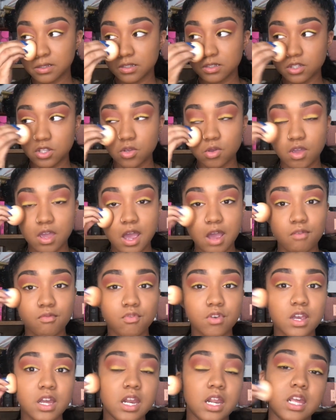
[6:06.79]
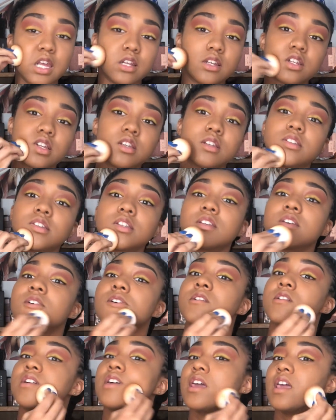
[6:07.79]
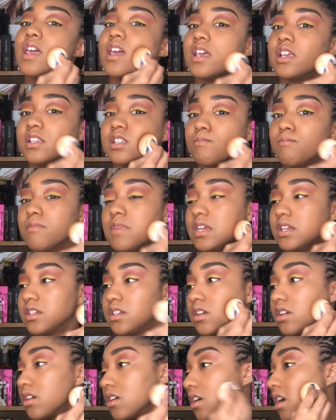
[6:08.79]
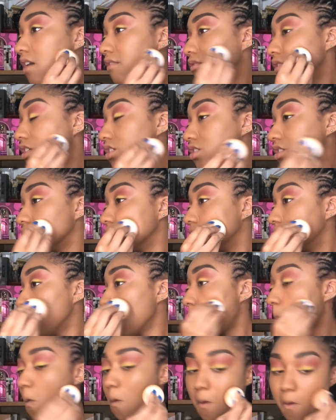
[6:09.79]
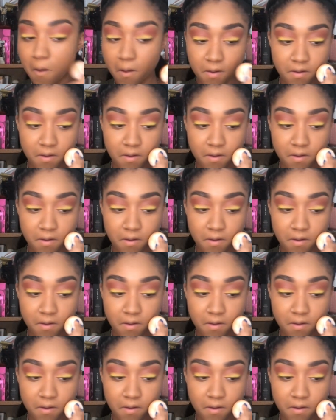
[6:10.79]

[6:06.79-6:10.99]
so you can really just, it is mid coverage to full.